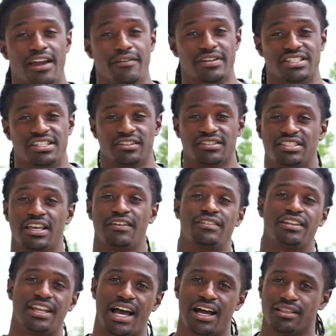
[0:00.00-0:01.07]
average of
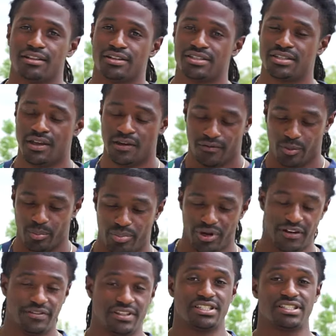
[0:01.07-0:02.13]
seven dollars for
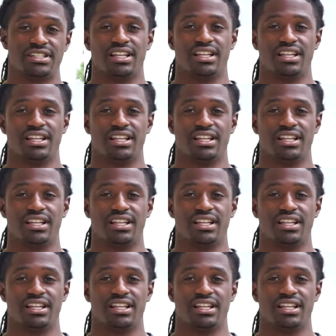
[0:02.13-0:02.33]
breakfast,